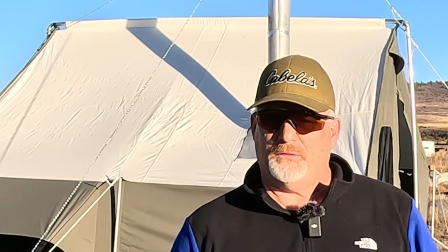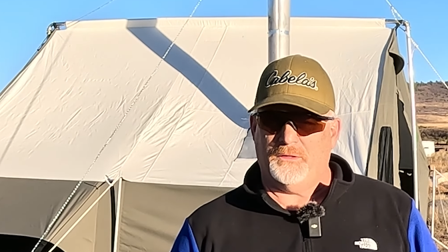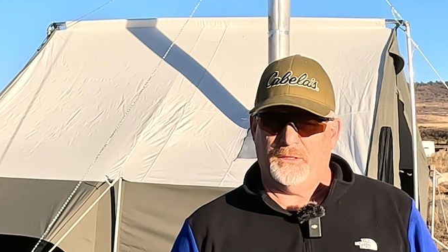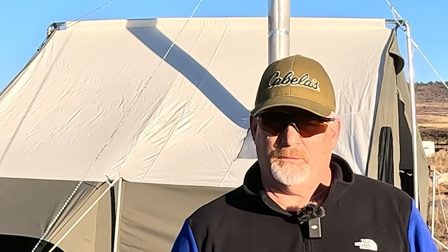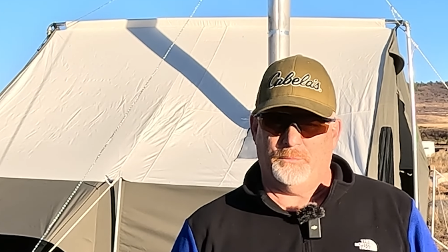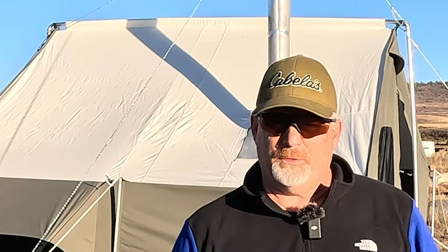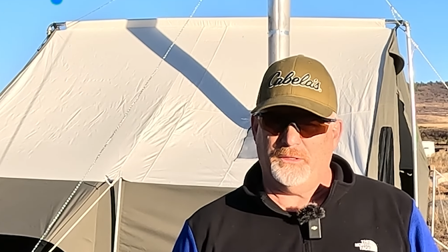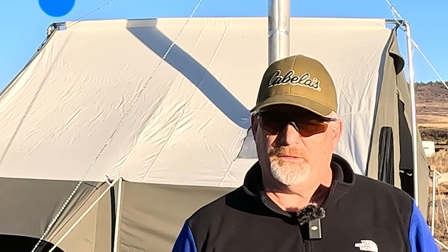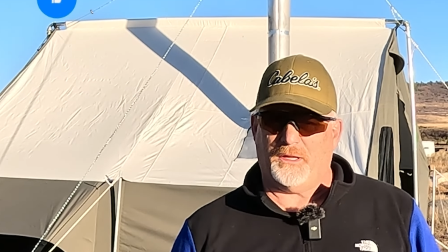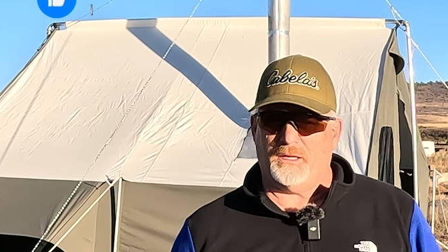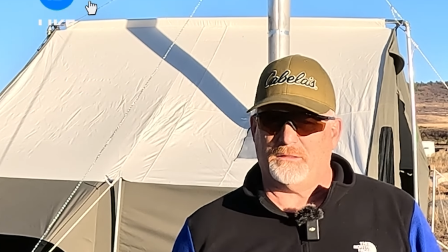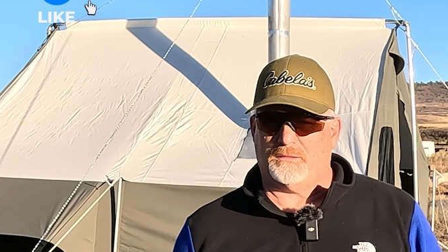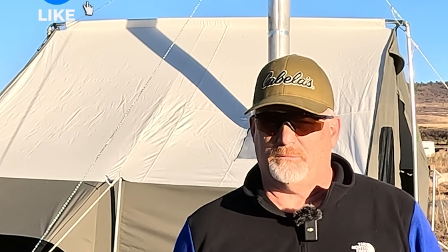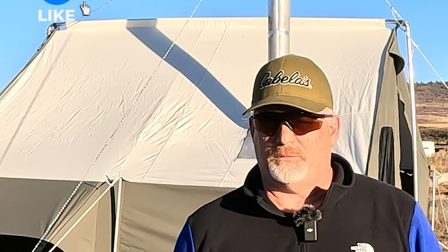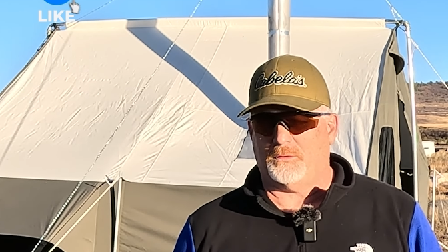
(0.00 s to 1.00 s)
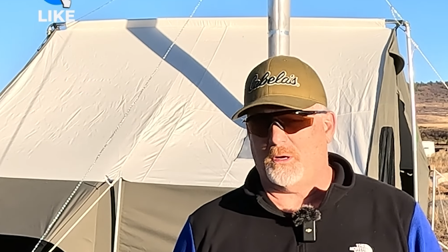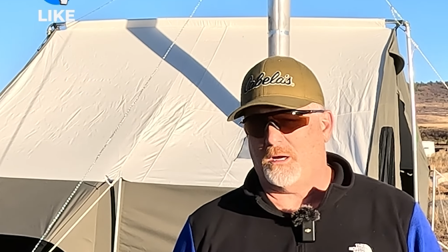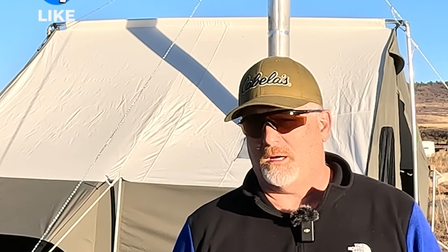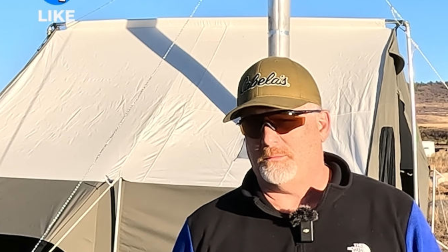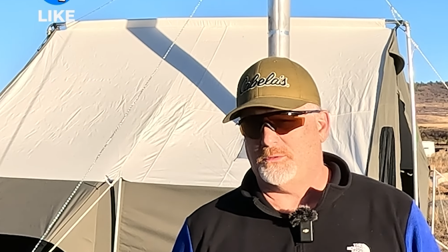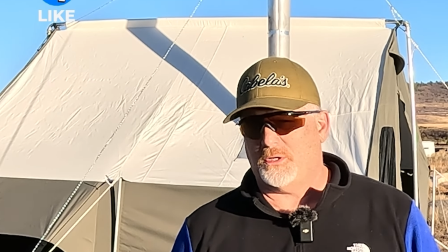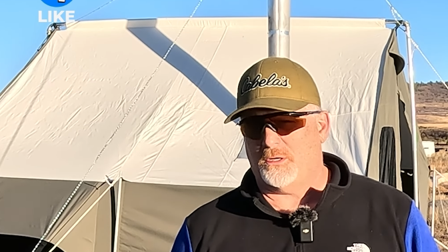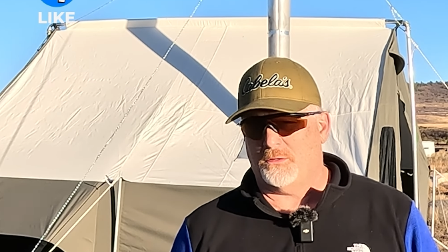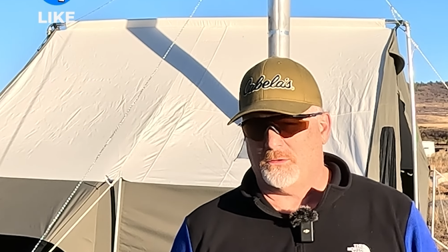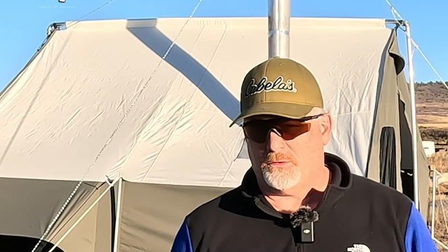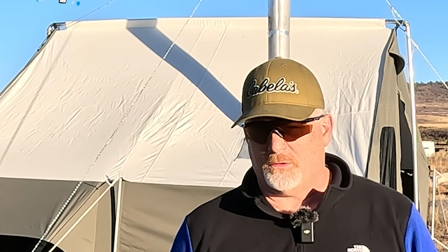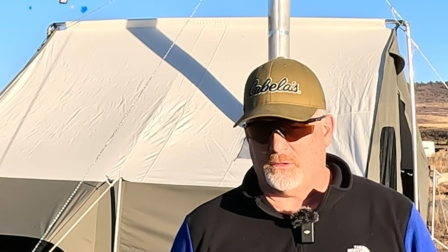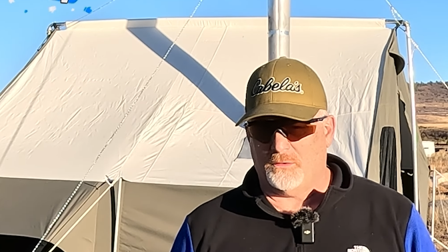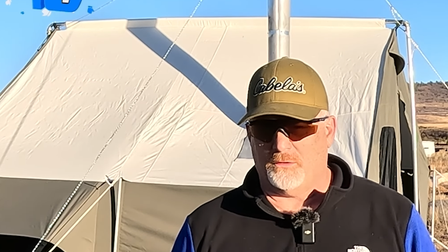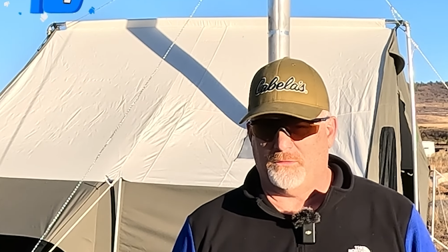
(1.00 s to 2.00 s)
seeing, please like, subscribe, share, and
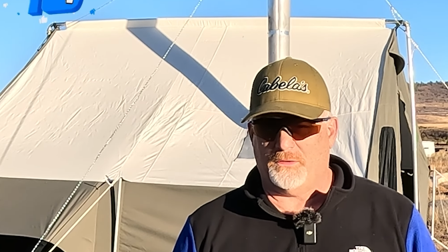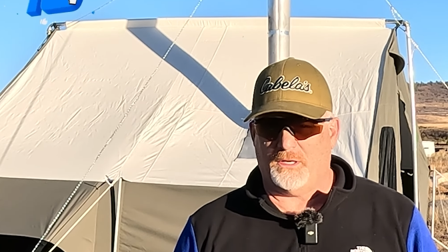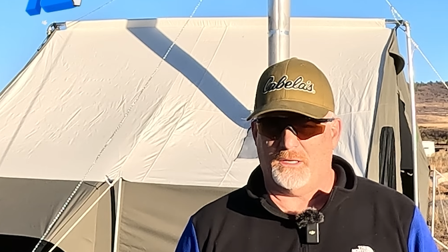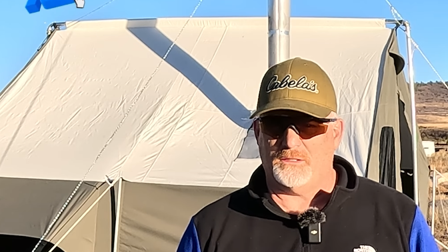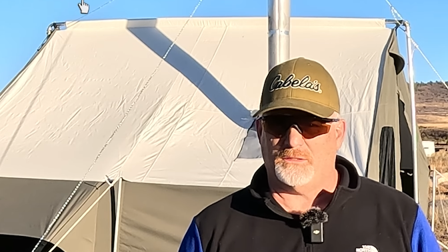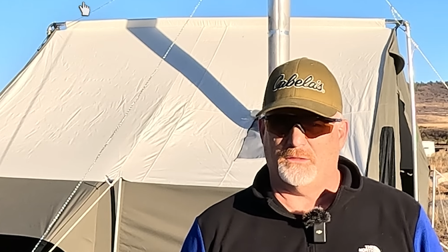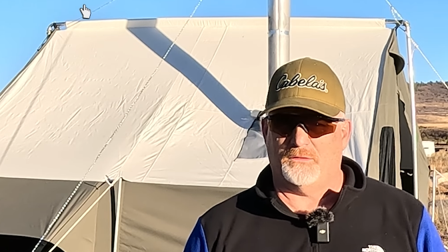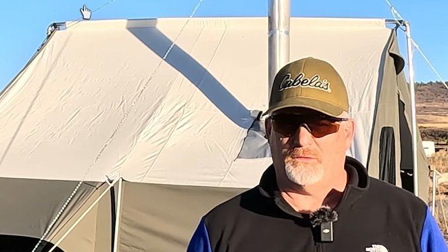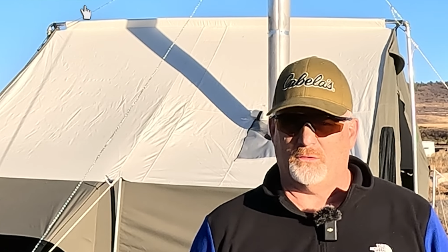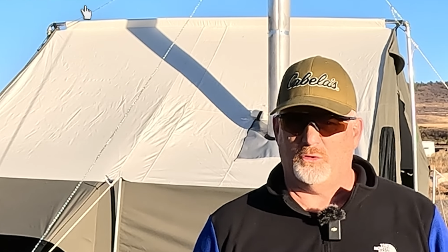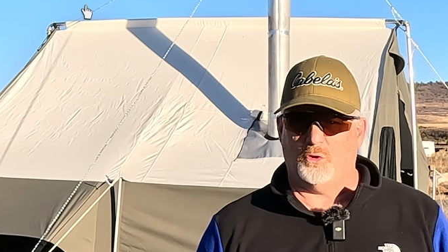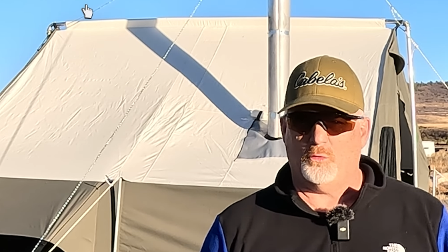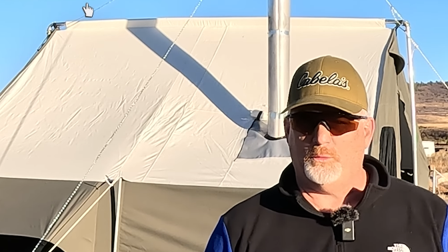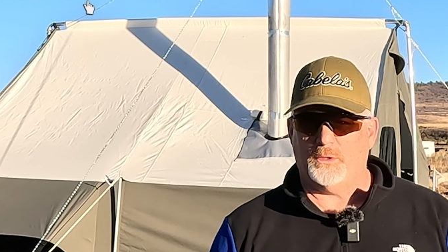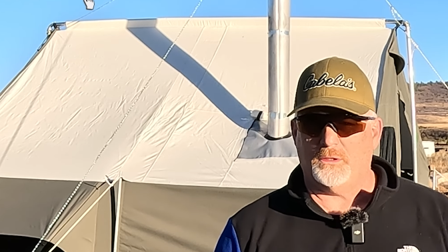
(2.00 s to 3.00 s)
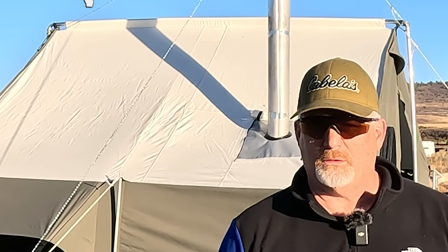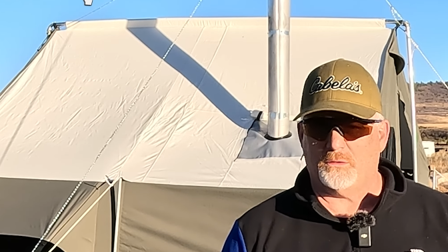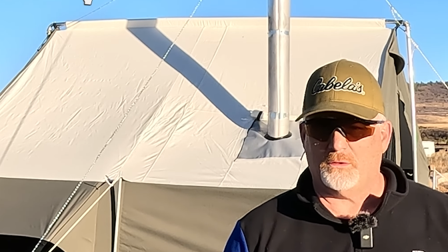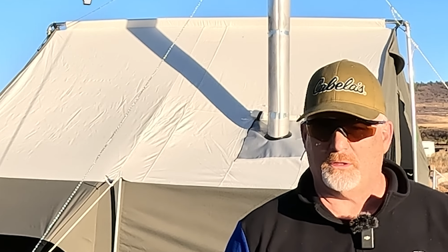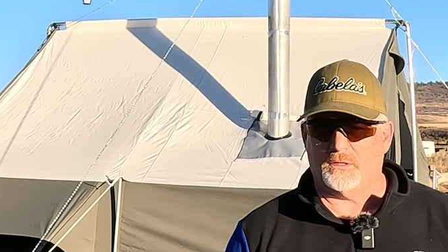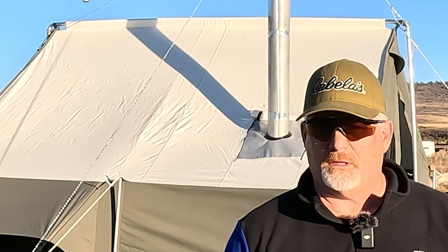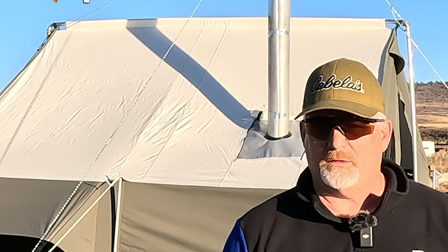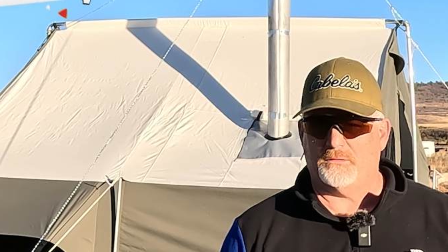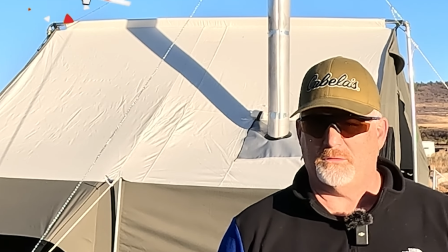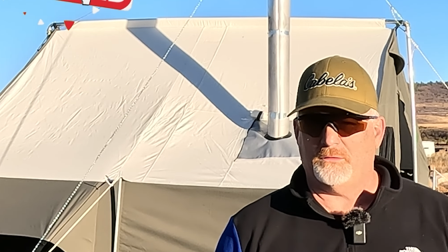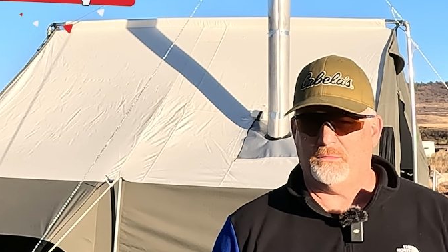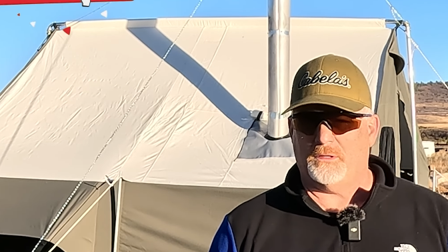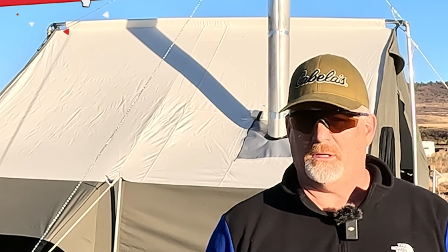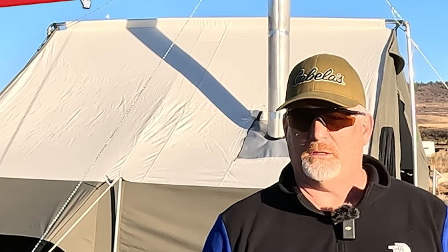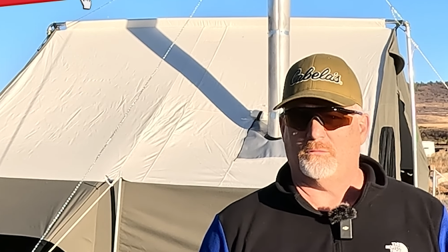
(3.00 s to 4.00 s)
turn on notifications so you'll be alerted as
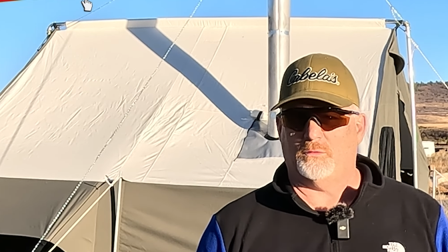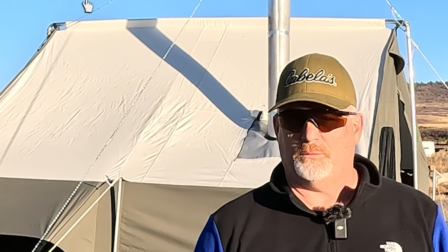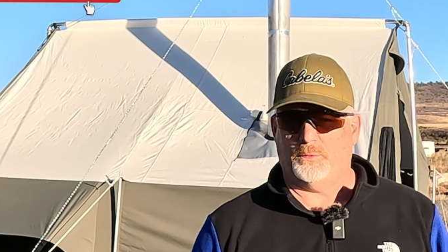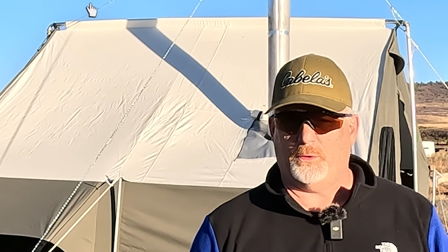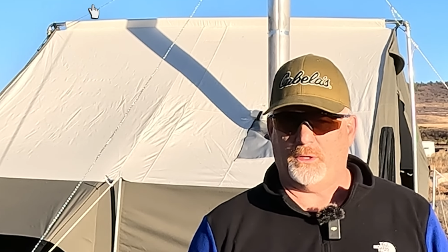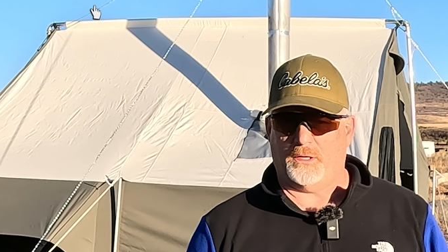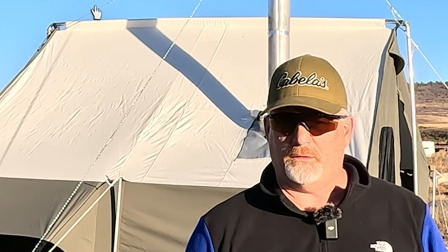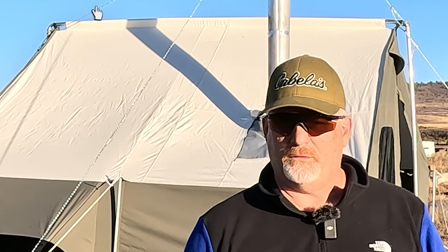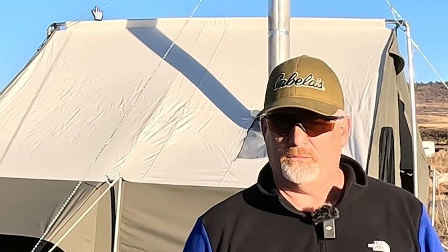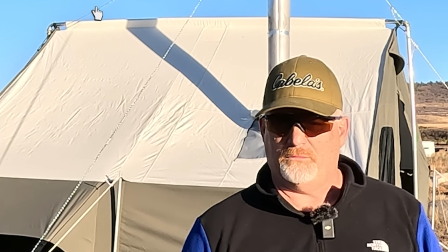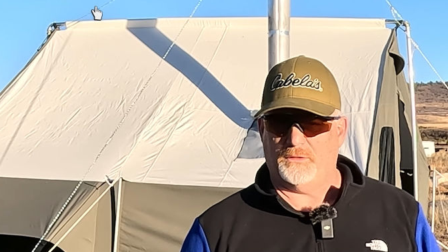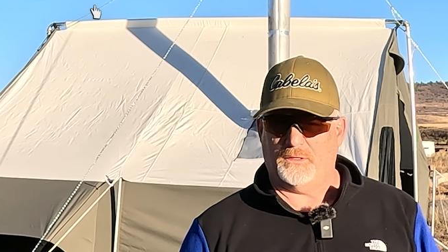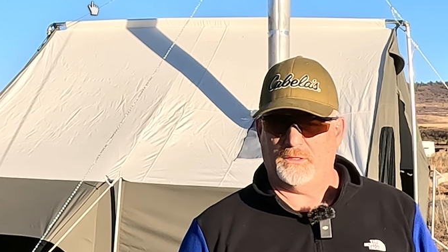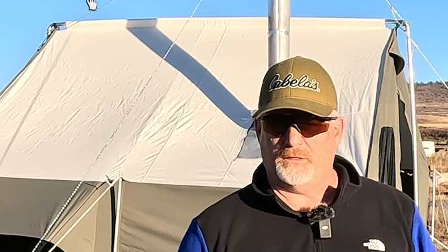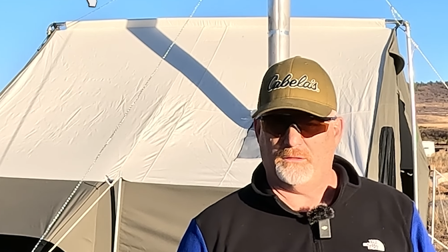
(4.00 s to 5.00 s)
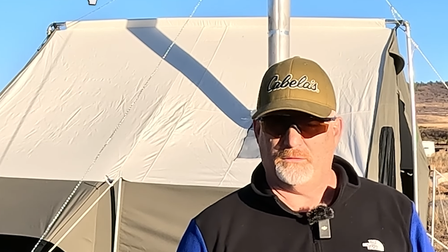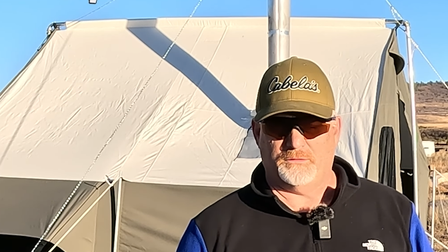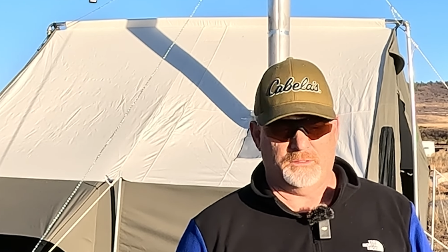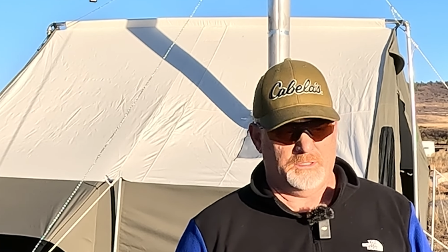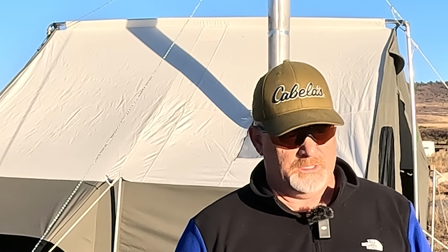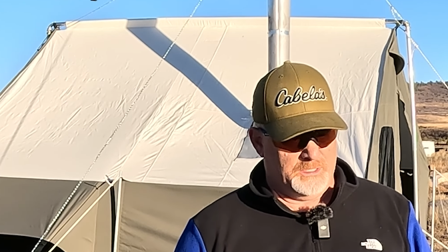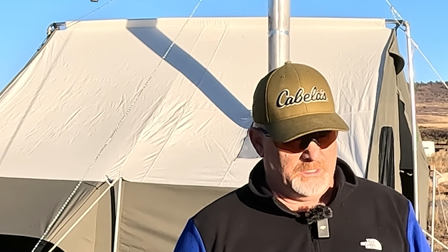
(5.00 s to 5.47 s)
soon as we put out new videos.